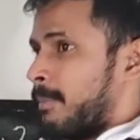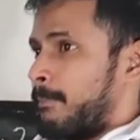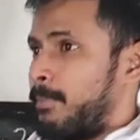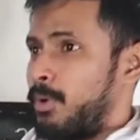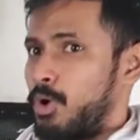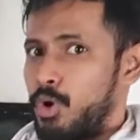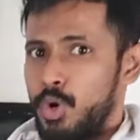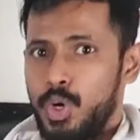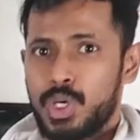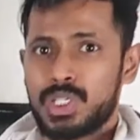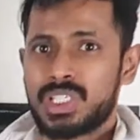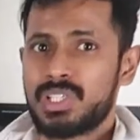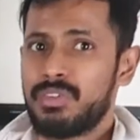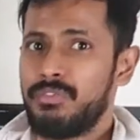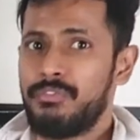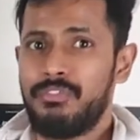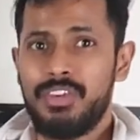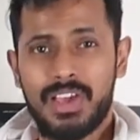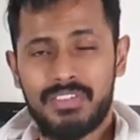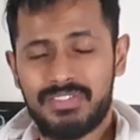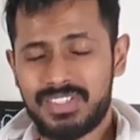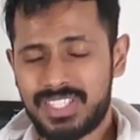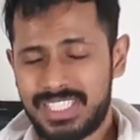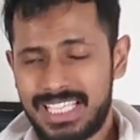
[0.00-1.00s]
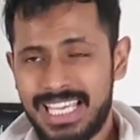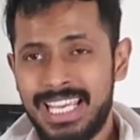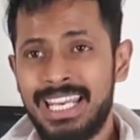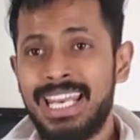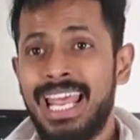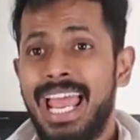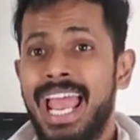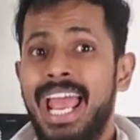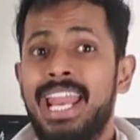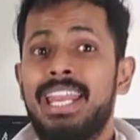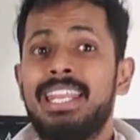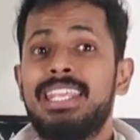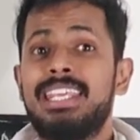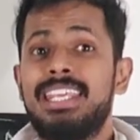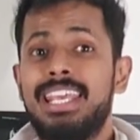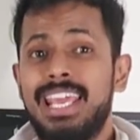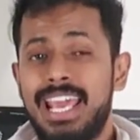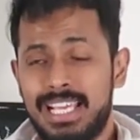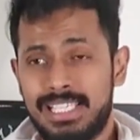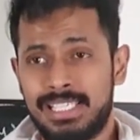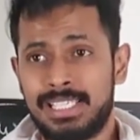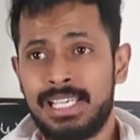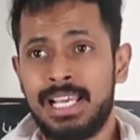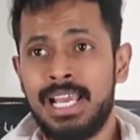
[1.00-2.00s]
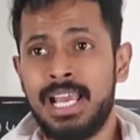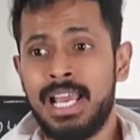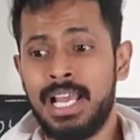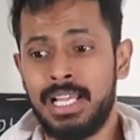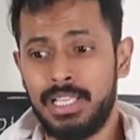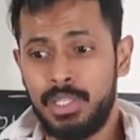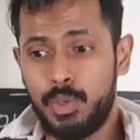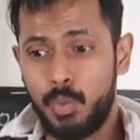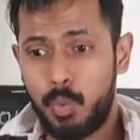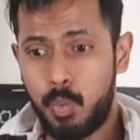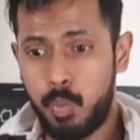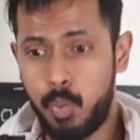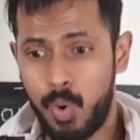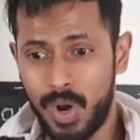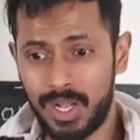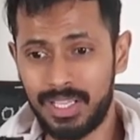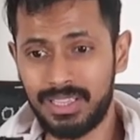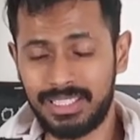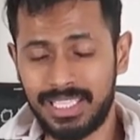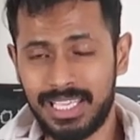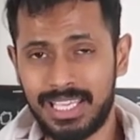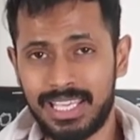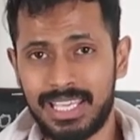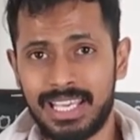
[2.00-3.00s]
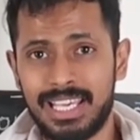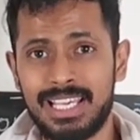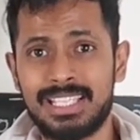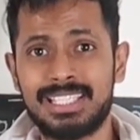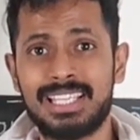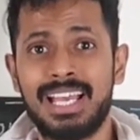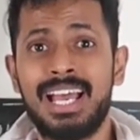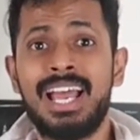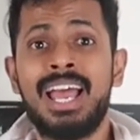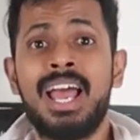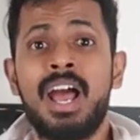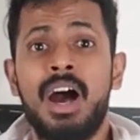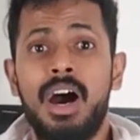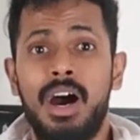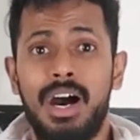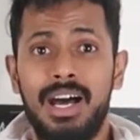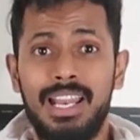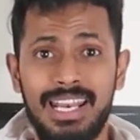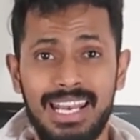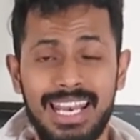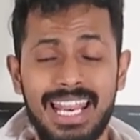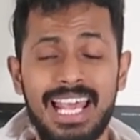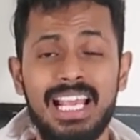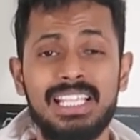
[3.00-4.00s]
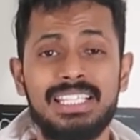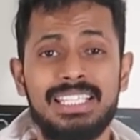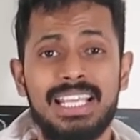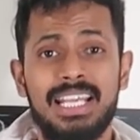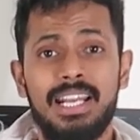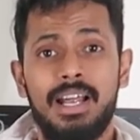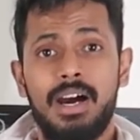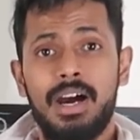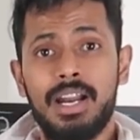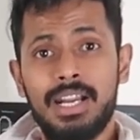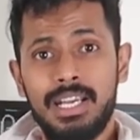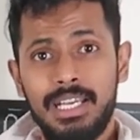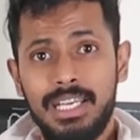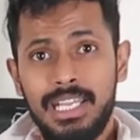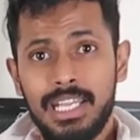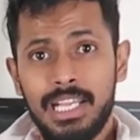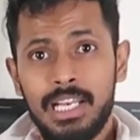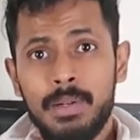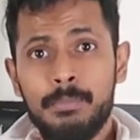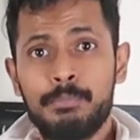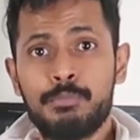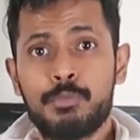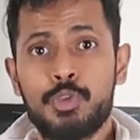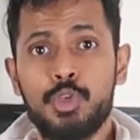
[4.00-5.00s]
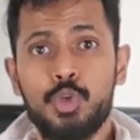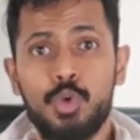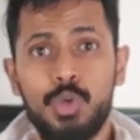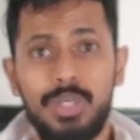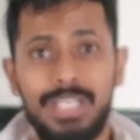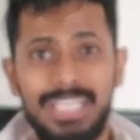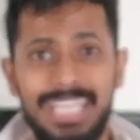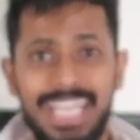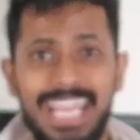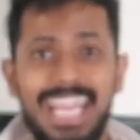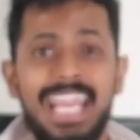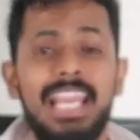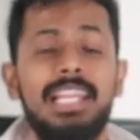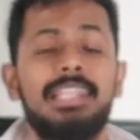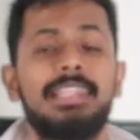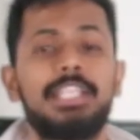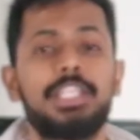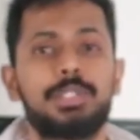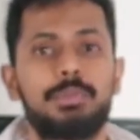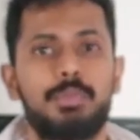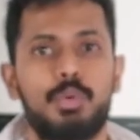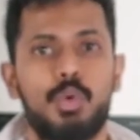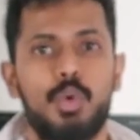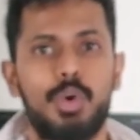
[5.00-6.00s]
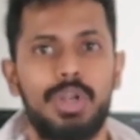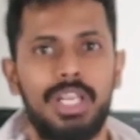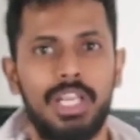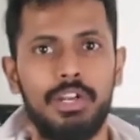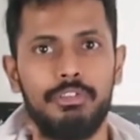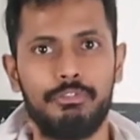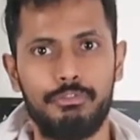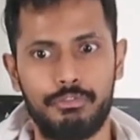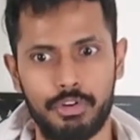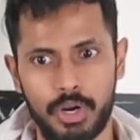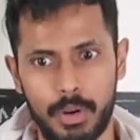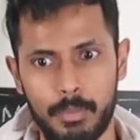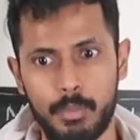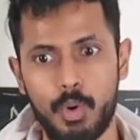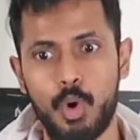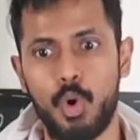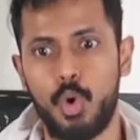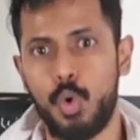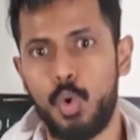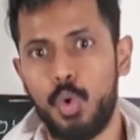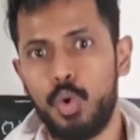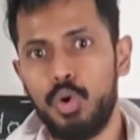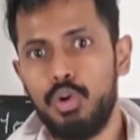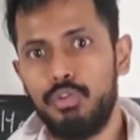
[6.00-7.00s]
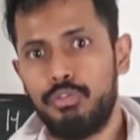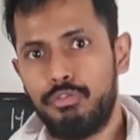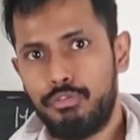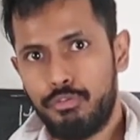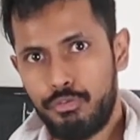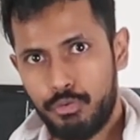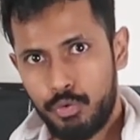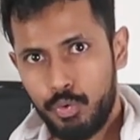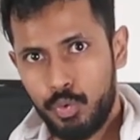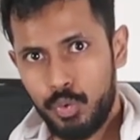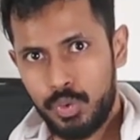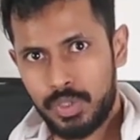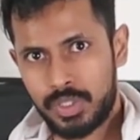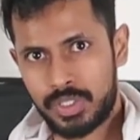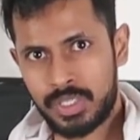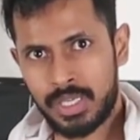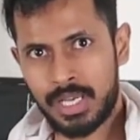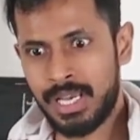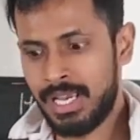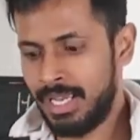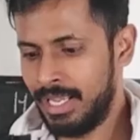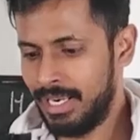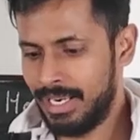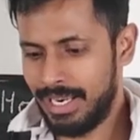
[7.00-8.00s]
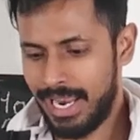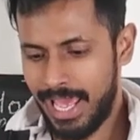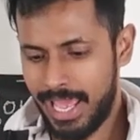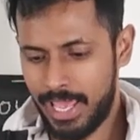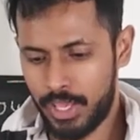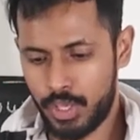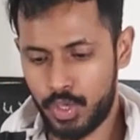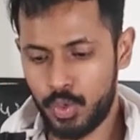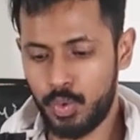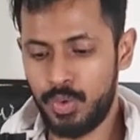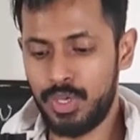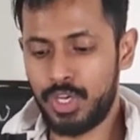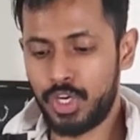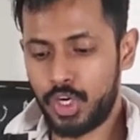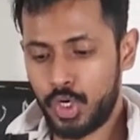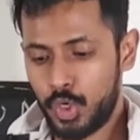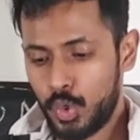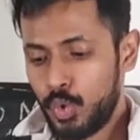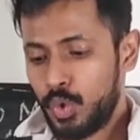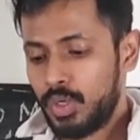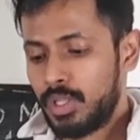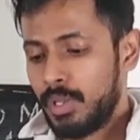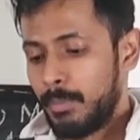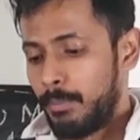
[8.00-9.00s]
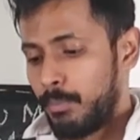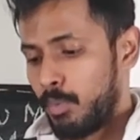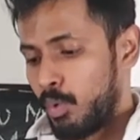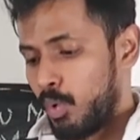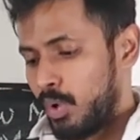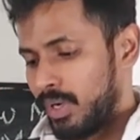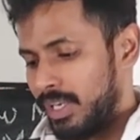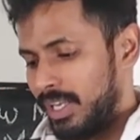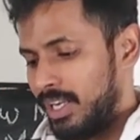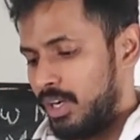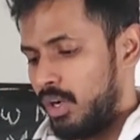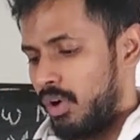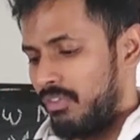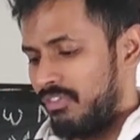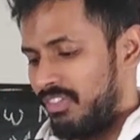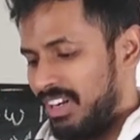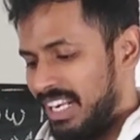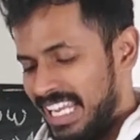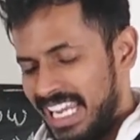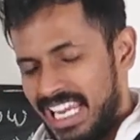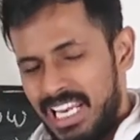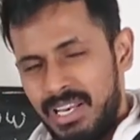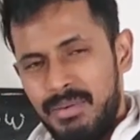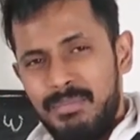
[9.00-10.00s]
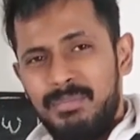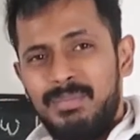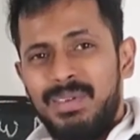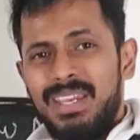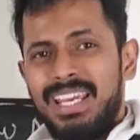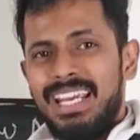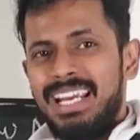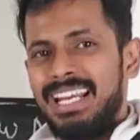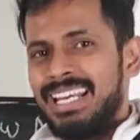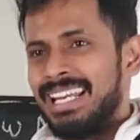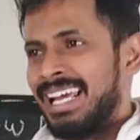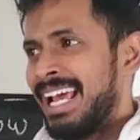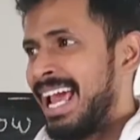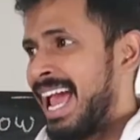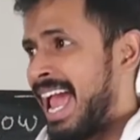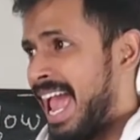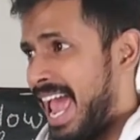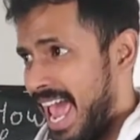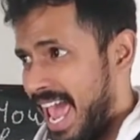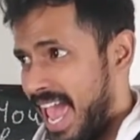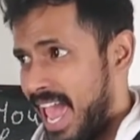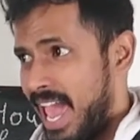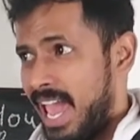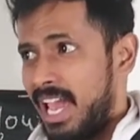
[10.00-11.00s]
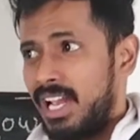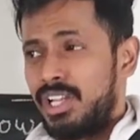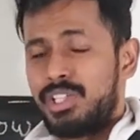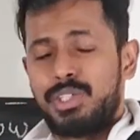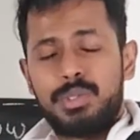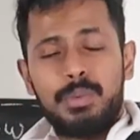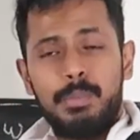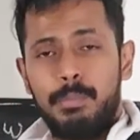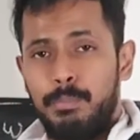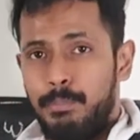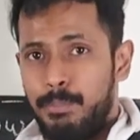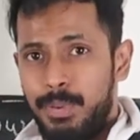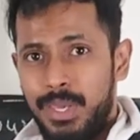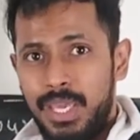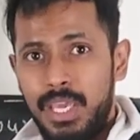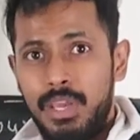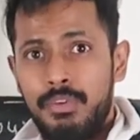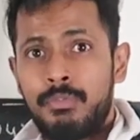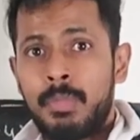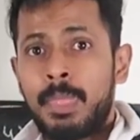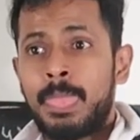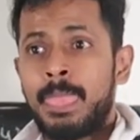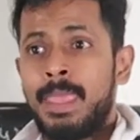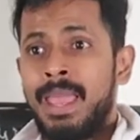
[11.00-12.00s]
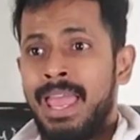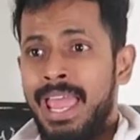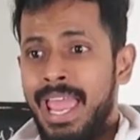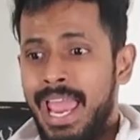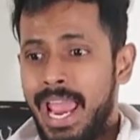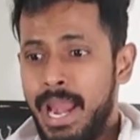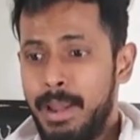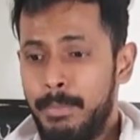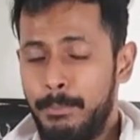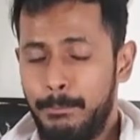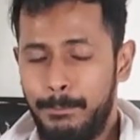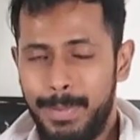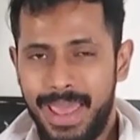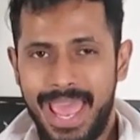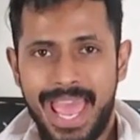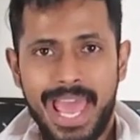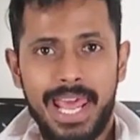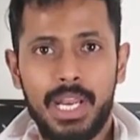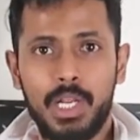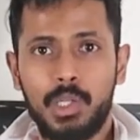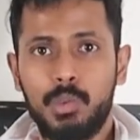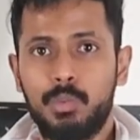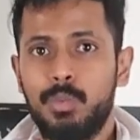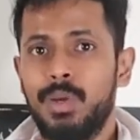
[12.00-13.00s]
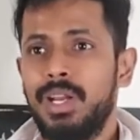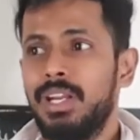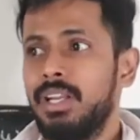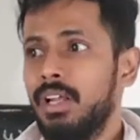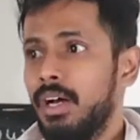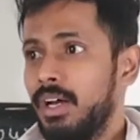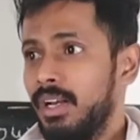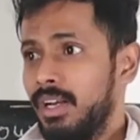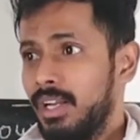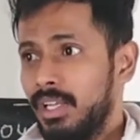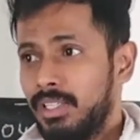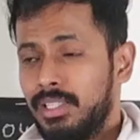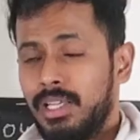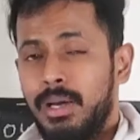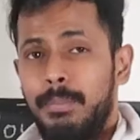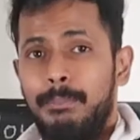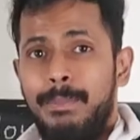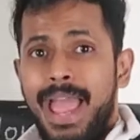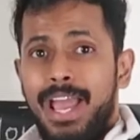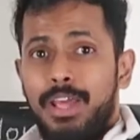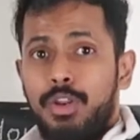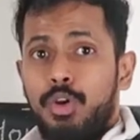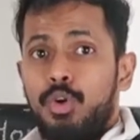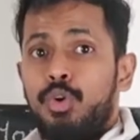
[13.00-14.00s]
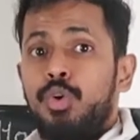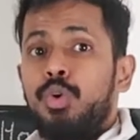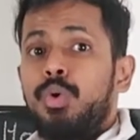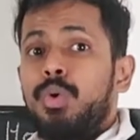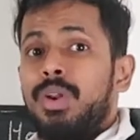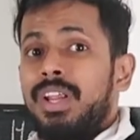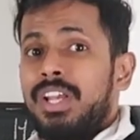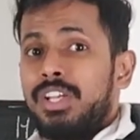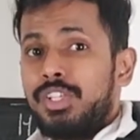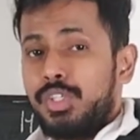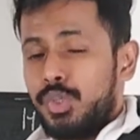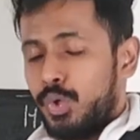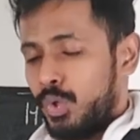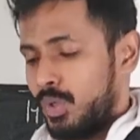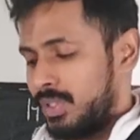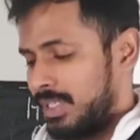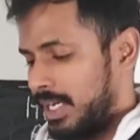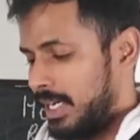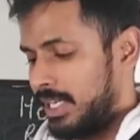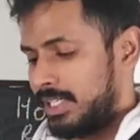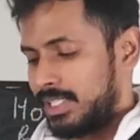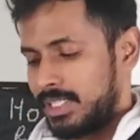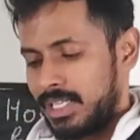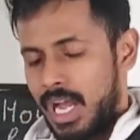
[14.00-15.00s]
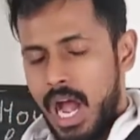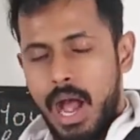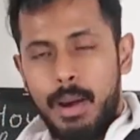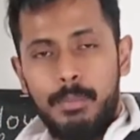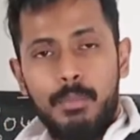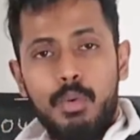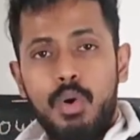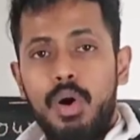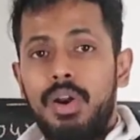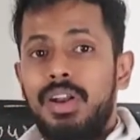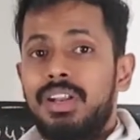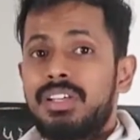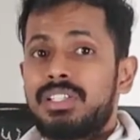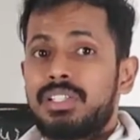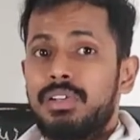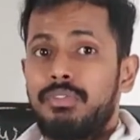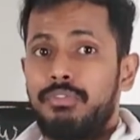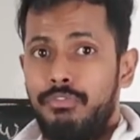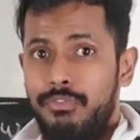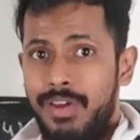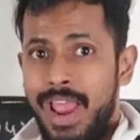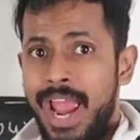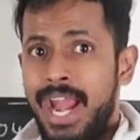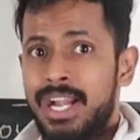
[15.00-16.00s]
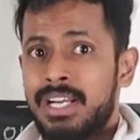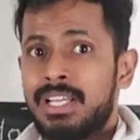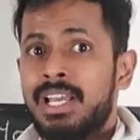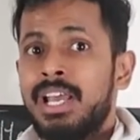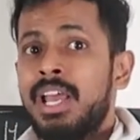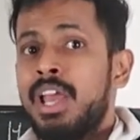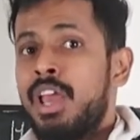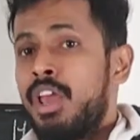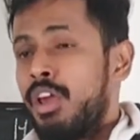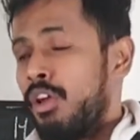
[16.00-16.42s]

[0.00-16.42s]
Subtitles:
Because we have seen, and yes, the one thing is, unless and until you take this protein from whole foods, like you include the protein of lean meat, eggs, beef, and pair it with another macronutrient source, that is carbohydrates and fat.